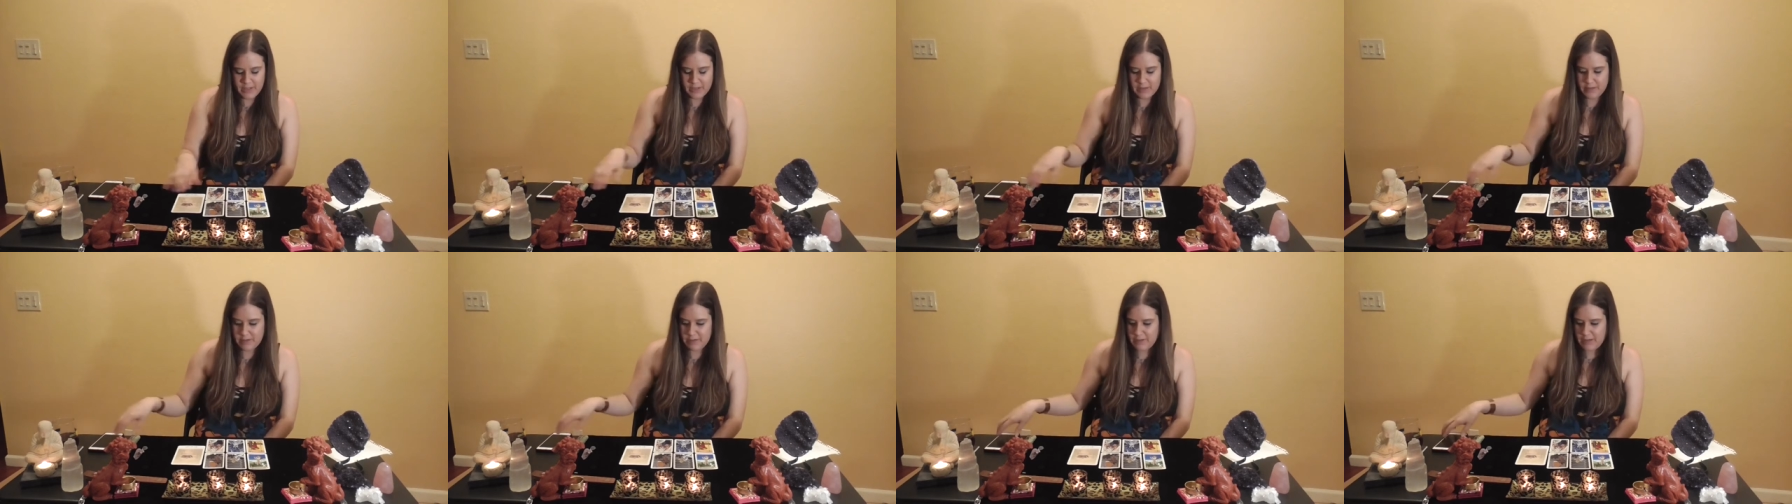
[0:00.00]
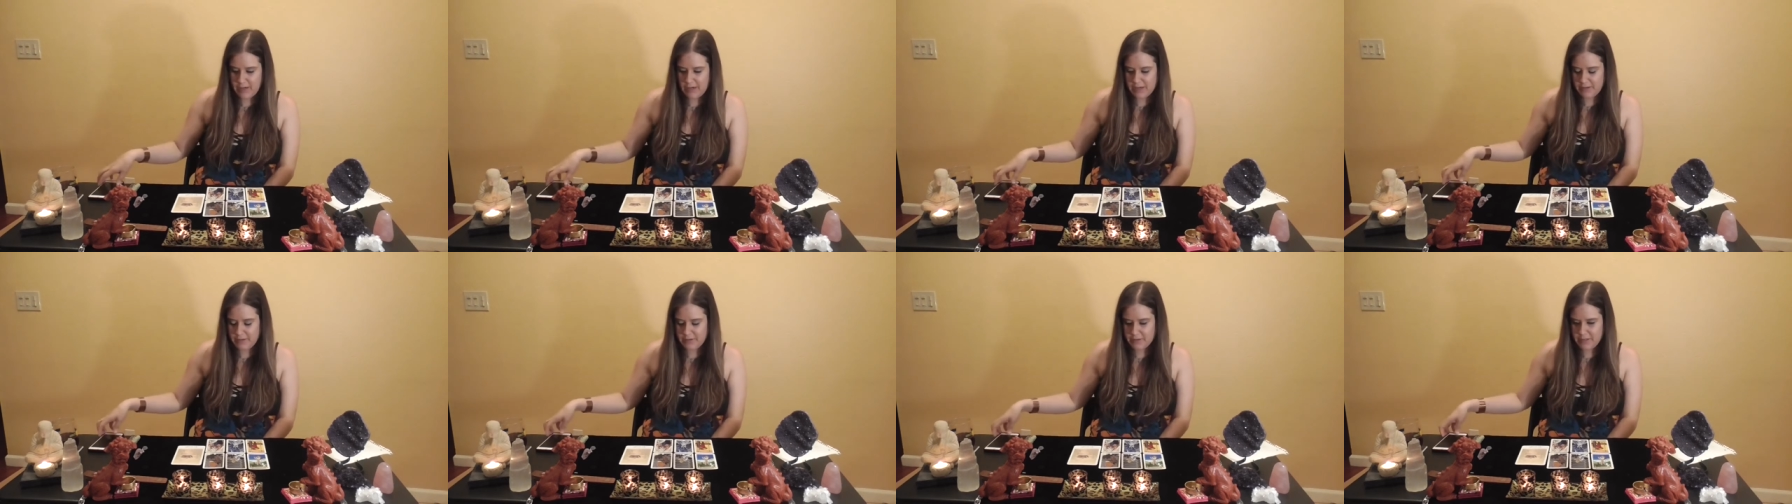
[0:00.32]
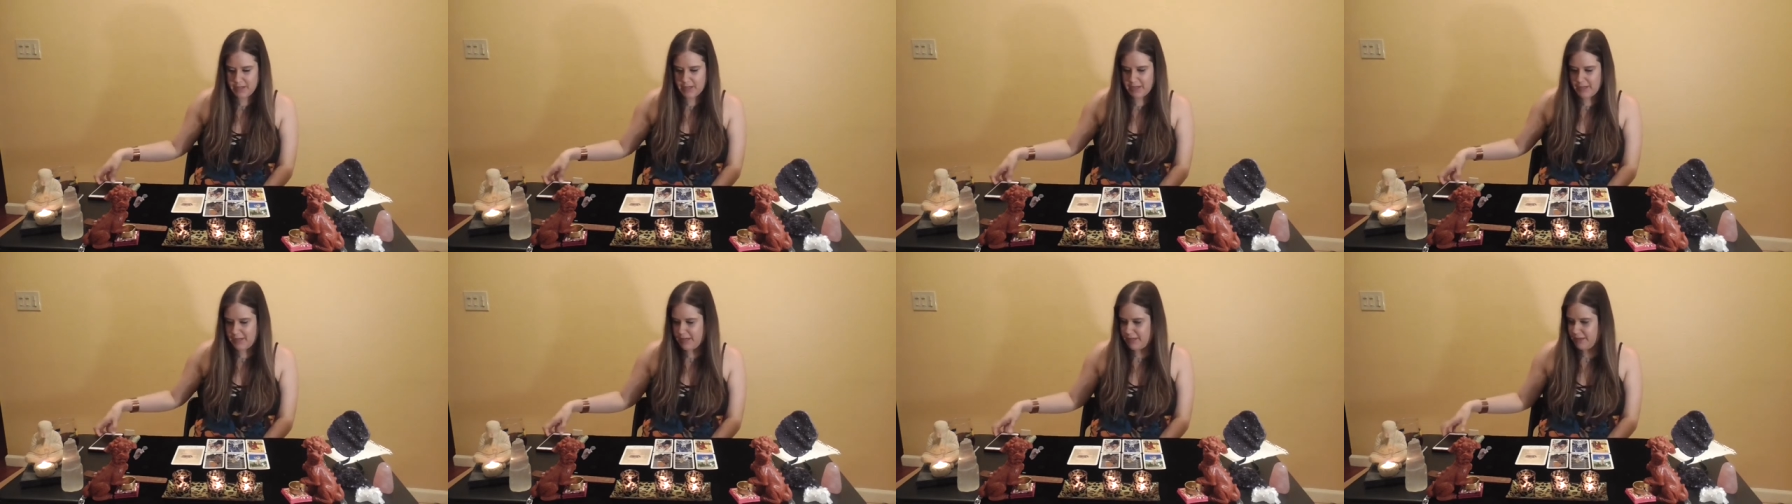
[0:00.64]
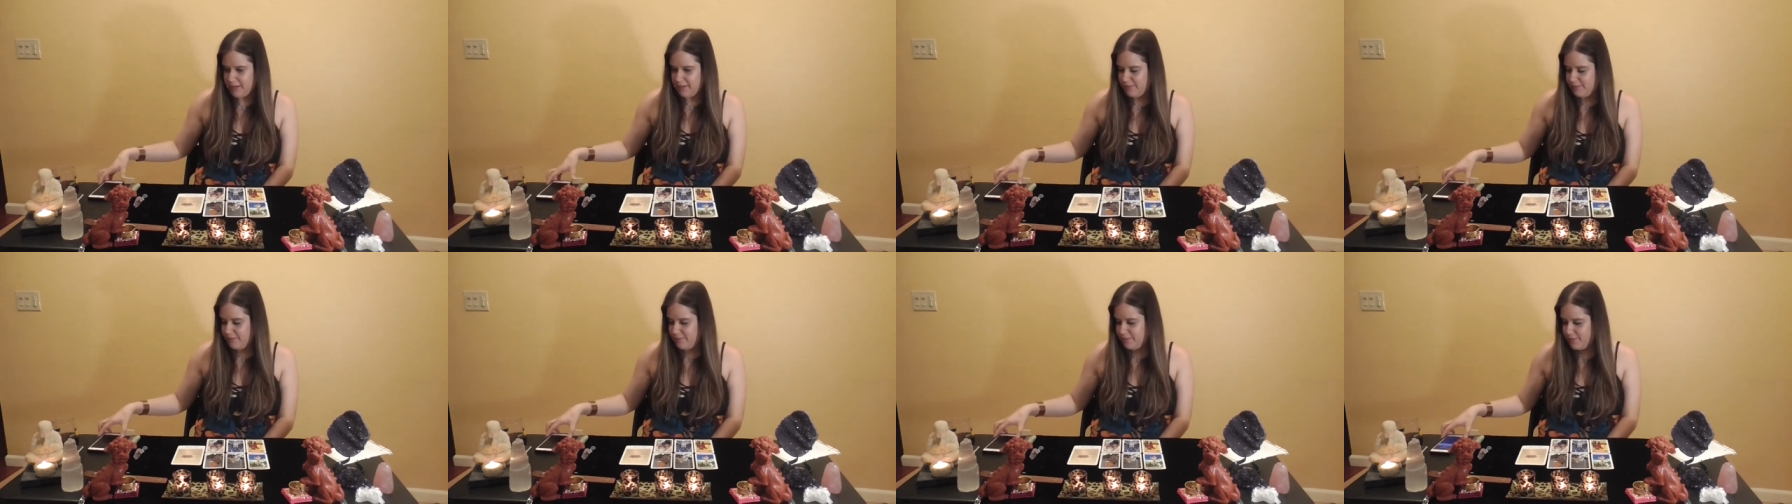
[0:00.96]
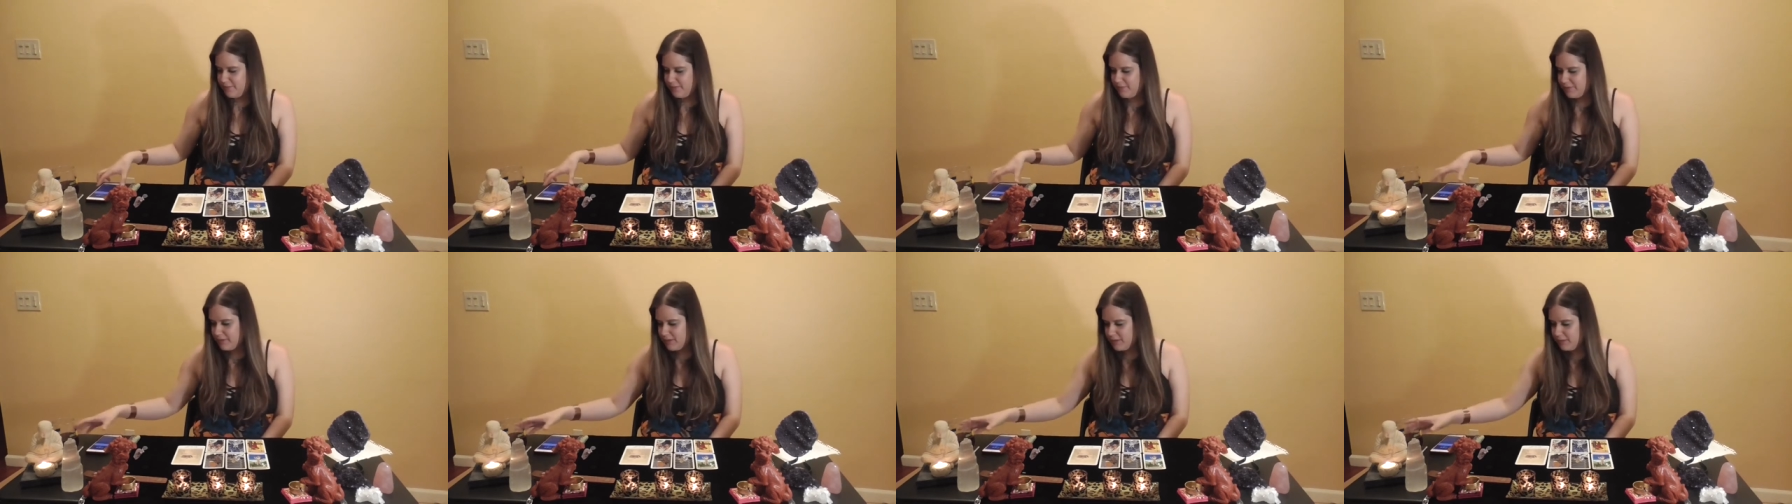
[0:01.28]
they're not okay.
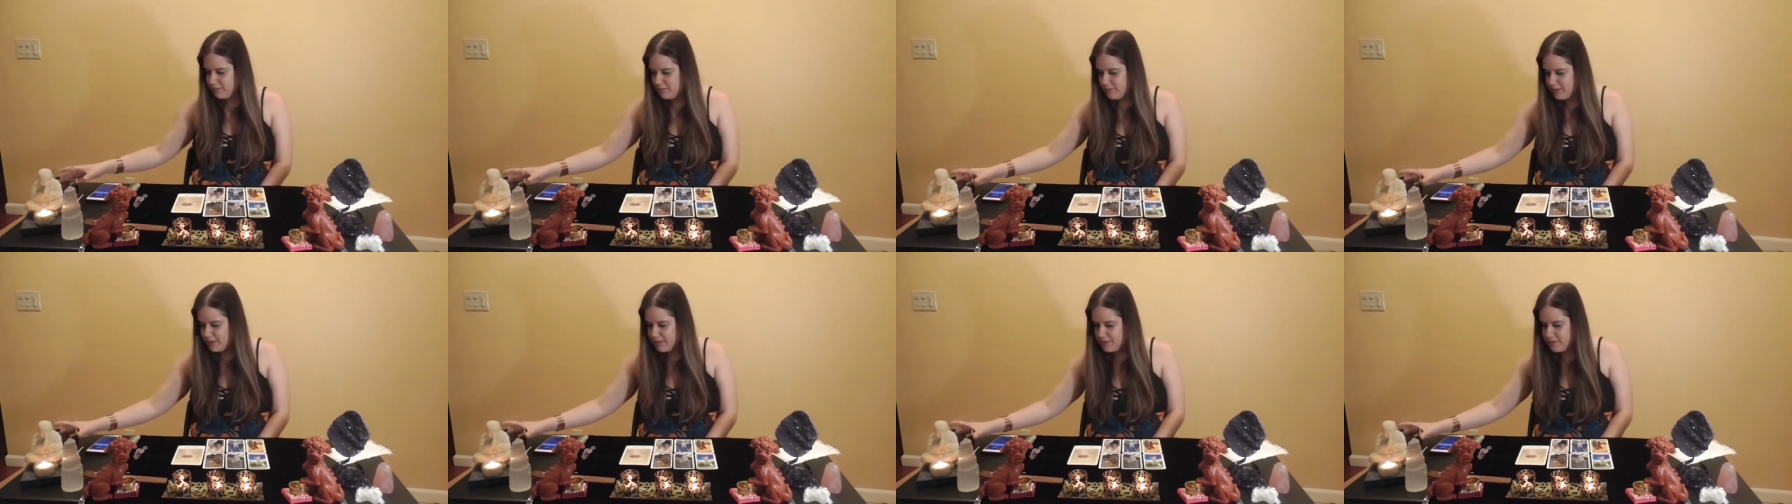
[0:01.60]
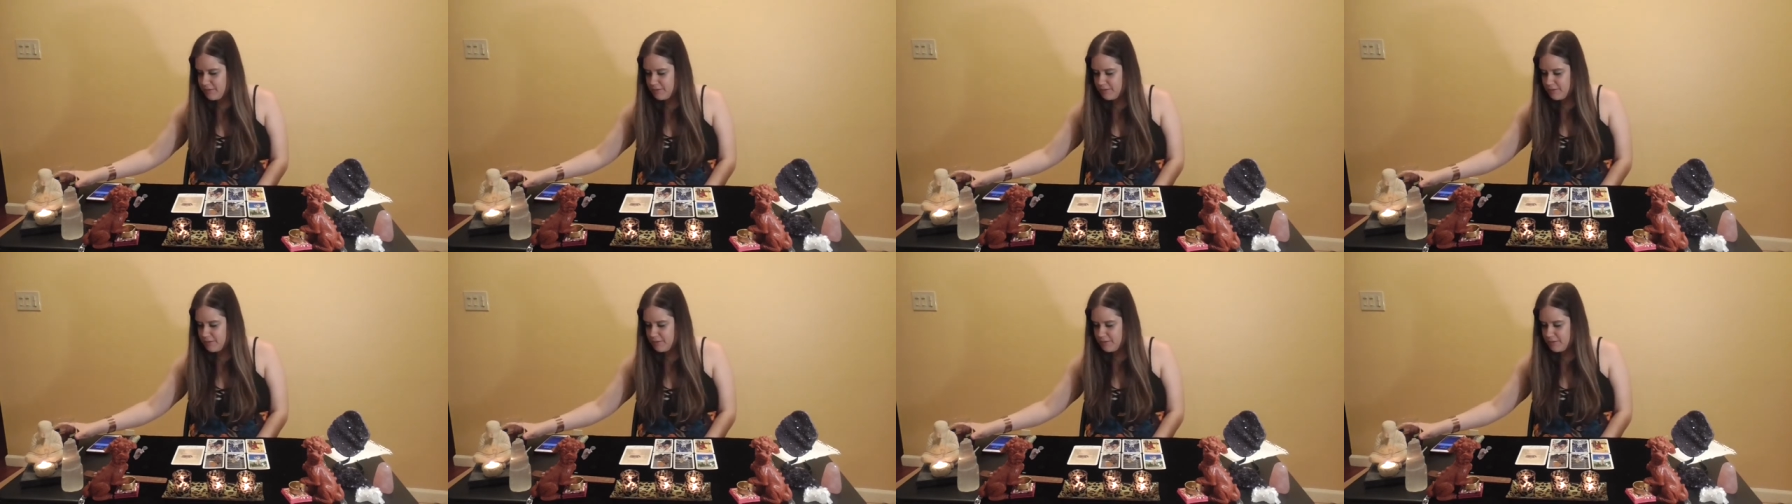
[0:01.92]
They're really